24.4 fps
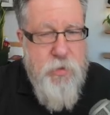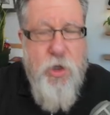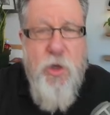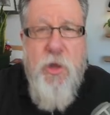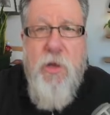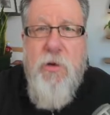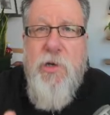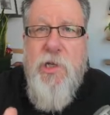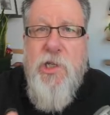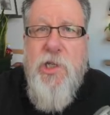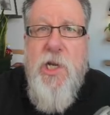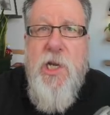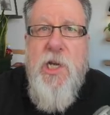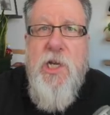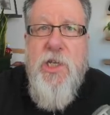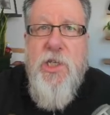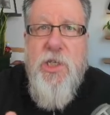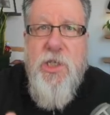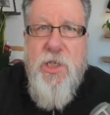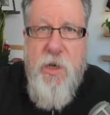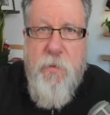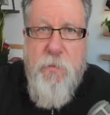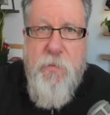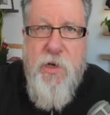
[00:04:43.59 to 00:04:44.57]
So there is
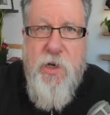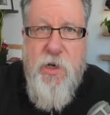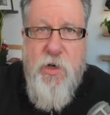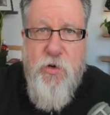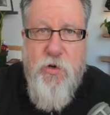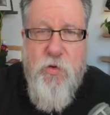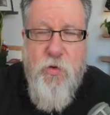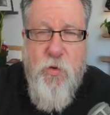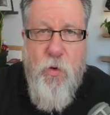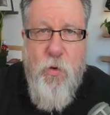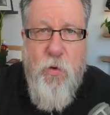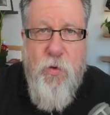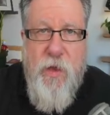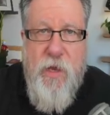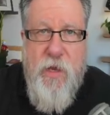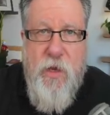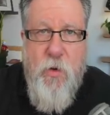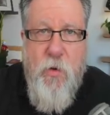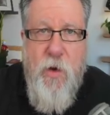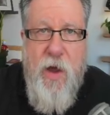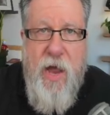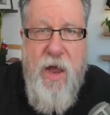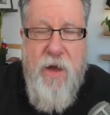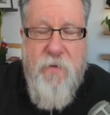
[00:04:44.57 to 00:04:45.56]
some control that
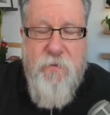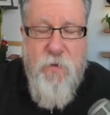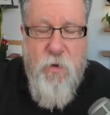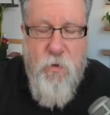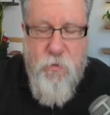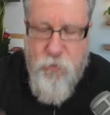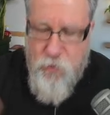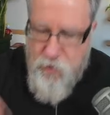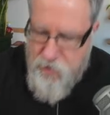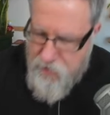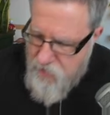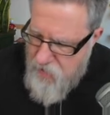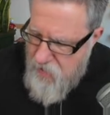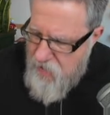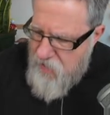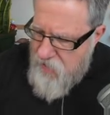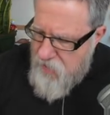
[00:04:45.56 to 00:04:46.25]
you have over it.